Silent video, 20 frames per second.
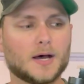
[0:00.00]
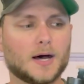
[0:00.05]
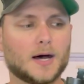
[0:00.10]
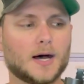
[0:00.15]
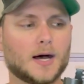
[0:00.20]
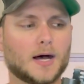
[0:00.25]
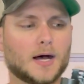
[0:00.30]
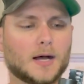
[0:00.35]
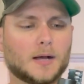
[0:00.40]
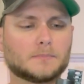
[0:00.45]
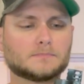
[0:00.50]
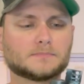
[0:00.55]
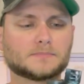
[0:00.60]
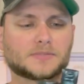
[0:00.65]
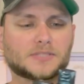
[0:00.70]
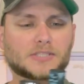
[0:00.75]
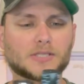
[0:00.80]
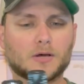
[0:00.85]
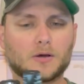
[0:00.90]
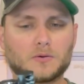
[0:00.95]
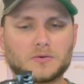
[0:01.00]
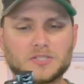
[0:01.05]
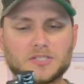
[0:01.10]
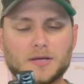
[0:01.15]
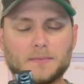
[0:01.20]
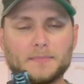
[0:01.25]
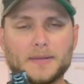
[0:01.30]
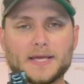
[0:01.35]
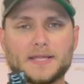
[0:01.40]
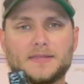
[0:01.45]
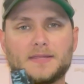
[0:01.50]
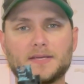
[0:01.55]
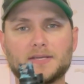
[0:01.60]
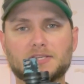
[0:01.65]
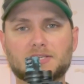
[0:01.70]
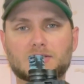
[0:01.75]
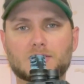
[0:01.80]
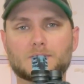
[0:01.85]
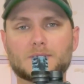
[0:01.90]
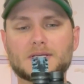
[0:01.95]
So something like
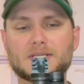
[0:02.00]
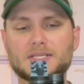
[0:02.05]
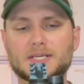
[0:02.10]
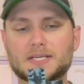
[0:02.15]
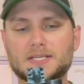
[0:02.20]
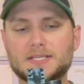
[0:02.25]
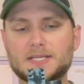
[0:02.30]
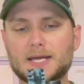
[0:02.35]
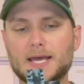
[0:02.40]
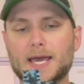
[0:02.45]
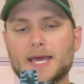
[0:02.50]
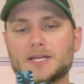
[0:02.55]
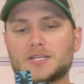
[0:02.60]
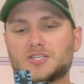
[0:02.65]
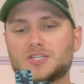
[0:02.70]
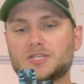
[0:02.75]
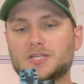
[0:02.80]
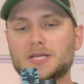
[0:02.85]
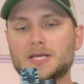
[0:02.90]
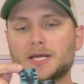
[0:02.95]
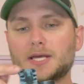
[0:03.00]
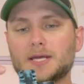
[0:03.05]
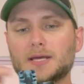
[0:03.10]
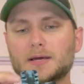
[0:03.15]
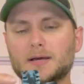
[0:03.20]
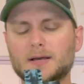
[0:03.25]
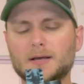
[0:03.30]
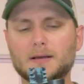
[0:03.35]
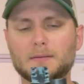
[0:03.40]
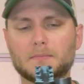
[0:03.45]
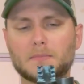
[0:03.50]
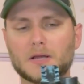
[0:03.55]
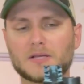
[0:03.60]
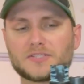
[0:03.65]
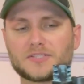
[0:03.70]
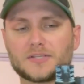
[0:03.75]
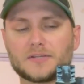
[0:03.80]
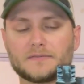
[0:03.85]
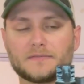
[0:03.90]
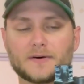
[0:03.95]
this 360 HD
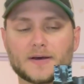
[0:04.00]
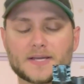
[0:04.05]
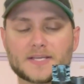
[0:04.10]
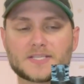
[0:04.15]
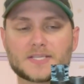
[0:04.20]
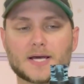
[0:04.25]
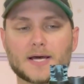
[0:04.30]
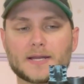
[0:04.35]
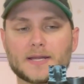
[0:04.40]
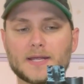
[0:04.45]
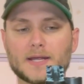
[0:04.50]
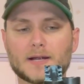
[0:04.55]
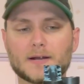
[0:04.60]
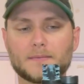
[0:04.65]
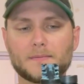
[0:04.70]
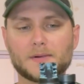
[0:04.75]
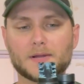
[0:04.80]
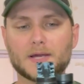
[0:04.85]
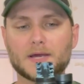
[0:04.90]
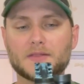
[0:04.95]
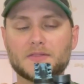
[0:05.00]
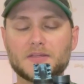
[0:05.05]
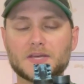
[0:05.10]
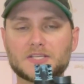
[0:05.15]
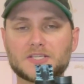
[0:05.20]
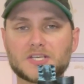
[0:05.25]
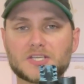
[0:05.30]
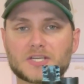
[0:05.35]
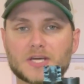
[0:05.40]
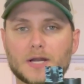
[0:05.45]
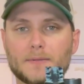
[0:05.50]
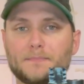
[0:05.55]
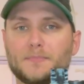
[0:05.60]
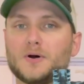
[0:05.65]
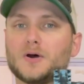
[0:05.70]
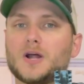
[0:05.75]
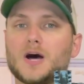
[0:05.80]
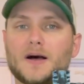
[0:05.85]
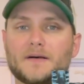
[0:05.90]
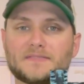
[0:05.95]
muzzle device on here, this is going to
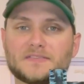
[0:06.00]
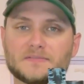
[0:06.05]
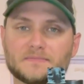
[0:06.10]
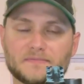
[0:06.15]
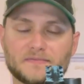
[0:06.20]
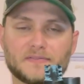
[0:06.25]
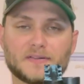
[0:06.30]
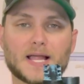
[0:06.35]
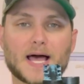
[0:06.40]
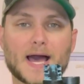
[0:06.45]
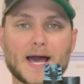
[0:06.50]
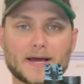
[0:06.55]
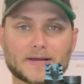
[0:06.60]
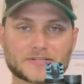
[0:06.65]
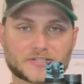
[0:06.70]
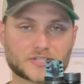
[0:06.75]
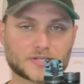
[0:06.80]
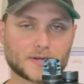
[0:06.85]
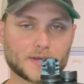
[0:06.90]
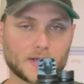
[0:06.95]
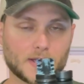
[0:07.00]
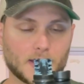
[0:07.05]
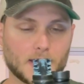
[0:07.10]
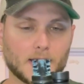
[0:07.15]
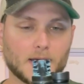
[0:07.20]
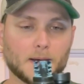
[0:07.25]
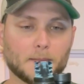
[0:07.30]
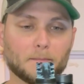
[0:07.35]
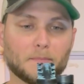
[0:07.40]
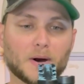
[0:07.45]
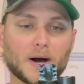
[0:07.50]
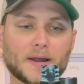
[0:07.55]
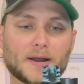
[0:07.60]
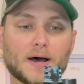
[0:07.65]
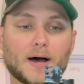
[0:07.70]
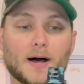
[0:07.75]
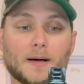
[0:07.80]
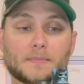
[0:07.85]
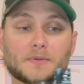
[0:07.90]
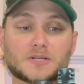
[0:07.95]
put off some flash, but
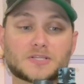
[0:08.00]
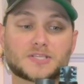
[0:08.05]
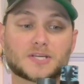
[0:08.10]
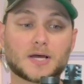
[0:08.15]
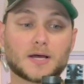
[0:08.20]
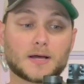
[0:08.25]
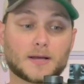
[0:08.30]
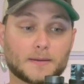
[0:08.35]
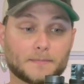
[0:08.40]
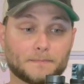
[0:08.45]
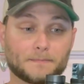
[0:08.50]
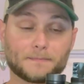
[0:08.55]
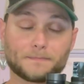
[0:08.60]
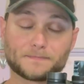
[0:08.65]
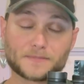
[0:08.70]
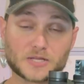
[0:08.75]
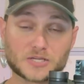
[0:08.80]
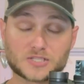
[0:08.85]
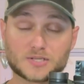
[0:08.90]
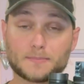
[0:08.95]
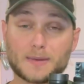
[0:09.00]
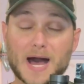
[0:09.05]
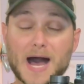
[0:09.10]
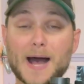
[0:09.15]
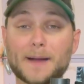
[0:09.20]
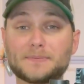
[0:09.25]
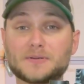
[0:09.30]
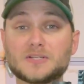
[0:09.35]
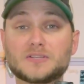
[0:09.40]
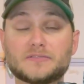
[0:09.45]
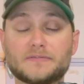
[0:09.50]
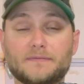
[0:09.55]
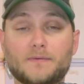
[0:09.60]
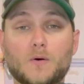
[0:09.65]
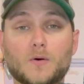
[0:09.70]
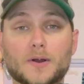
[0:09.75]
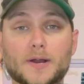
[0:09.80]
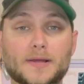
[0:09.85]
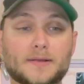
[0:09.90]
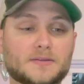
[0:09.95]
there's some options
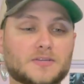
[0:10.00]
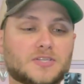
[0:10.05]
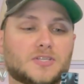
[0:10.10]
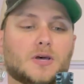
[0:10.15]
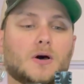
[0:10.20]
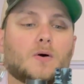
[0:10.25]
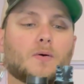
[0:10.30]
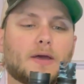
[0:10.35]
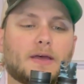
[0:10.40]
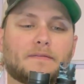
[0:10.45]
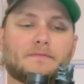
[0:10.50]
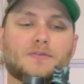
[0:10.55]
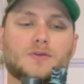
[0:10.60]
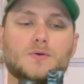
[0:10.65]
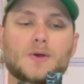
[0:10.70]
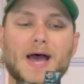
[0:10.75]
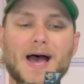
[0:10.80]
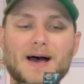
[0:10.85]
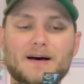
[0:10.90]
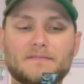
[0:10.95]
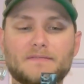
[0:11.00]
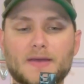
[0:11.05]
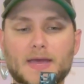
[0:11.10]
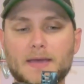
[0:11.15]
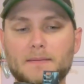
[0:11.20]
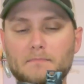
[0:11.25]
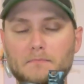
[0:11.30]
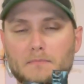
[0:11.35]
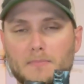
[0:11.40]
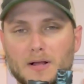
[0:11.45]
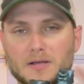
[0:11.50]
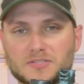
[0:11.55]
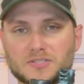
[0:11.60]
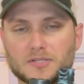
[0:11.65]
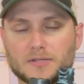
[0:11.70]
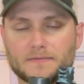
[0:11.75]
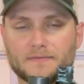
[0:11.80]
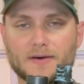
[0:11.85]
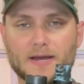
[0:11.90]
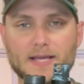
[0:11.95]
for it. So if you have a muzzle
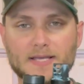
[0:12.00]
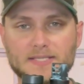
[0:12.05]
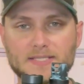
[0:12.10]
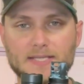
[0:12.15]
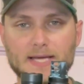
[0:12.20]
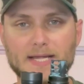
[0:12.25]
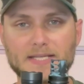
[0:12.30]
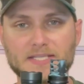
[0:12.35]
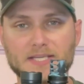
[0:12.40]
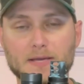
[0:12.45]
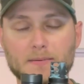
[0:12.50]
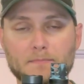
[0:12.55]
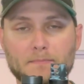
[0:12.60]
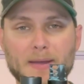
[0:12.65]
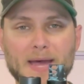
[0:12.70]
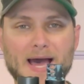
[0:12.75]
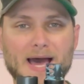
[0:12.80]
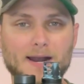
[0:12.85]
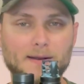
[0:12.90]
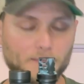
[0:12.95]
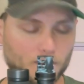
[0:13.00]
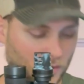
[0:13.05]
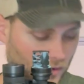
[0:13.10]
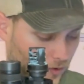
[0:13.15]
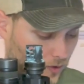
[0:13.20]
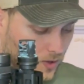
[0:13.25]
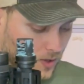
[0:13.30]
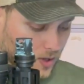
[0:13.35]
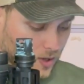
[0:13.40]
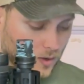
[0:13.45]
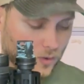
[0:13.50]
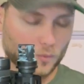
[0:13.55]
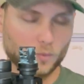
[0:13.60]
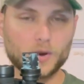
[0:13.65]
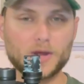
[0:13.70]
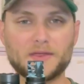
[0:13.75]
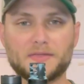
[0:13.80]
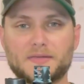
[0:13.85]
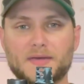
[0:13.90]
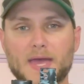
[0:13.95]
device that's compatible
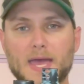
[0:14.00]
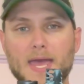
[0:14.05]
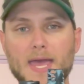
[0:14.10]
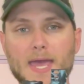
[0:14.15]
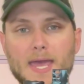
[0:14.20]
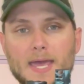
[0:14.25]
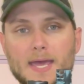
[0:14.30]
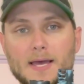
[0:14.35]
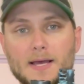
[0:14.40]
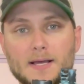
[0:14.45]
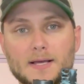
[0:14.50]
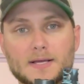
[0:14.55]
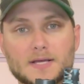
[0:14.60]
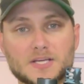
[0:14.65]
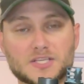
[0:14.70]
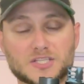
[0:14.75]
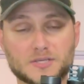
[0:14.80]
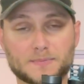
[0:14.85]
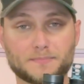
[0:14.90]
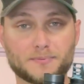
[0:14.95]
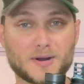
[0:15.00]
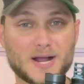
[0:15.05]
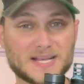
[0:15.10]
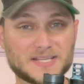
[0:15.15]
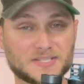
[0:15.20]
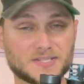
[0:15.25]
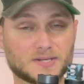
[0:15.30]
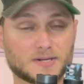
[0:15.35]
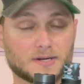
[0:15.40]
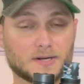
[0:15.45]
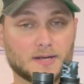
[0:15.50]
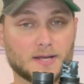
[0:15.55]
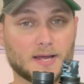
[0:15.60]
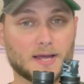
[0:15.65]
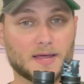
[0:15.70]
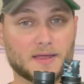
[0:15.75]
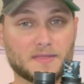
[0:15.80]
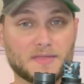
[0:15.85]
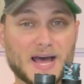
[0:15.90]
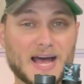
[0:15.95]
with a suppressor,
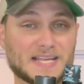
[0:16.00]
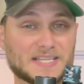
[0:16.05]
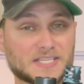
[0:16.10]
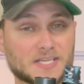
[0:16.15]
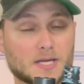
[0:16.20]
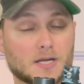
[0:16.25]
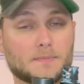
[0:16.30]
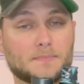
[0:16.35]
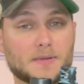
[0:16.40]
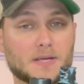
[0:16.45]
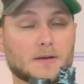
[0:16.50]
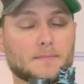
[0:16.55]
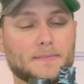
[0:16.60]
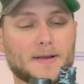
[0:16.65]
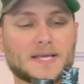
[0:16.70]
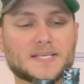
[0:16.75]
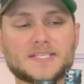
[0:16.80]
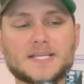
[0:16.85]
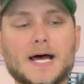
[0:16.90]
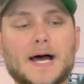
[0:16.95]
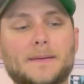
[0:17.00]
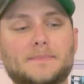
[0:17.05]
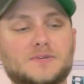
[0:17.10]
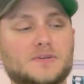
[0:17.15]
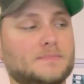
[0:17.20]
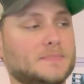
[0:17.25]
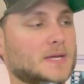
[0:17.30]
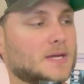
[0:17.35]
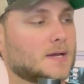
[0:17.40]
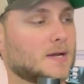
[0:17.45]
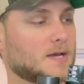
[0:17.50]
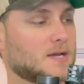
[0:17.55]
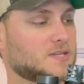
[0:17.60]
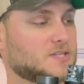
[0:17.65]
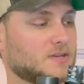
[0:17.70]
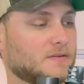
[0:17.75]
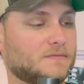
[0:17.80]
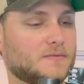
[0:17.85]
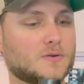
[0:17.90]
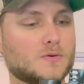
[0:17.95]
that's going to be your best option,
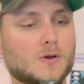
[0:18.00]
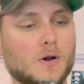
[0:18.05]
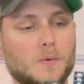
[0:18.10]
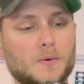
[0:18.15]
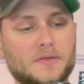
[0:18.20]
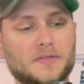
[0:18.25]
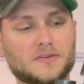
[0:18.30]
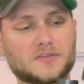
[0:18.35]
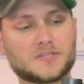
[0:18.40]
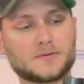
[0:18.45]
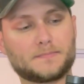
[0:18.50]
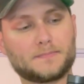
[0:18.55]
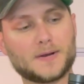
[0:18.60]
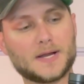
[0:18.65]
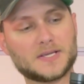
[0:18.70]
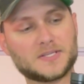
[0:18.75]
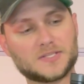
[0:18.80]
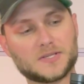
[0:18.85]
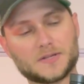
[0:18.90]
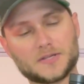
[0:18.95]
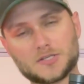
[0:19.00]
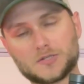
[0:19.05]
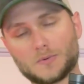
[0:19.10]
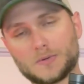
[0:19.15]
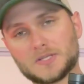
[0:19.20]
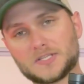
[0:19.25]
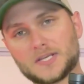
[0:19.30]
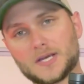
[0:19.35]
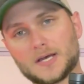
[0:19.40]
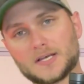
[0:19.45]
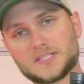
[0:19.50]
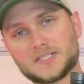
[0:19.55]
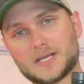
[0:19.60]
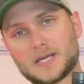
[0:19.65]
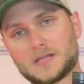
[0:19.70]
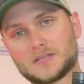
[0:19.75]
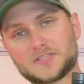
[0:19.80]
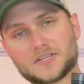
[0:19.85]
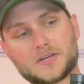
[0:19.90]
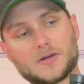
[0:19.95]
because if you go with a suppressor, this one's a
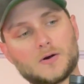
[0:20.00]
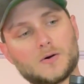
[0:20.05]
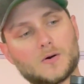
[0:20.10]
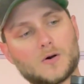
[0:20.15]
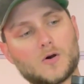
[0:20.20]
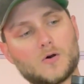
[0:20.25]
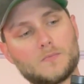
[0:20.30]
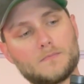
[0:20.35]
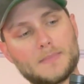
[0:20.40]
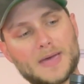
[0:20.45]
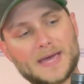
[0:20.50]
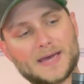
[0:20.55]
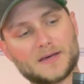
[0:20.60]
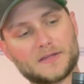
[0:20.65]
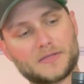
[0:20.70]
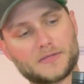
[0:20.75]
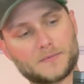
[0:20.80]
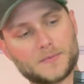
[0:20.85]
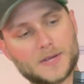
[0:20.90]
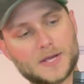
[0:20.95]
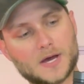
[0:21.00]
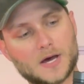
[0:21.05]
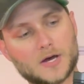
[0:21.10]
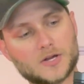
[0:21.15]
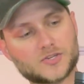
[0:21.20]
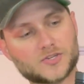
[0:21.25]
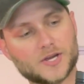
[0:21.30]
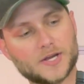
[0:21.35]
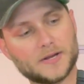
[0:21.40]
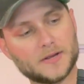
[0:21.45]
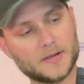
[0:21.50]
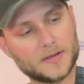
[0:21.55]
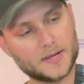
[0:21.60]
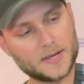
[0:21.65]
Silencerco Omega 300,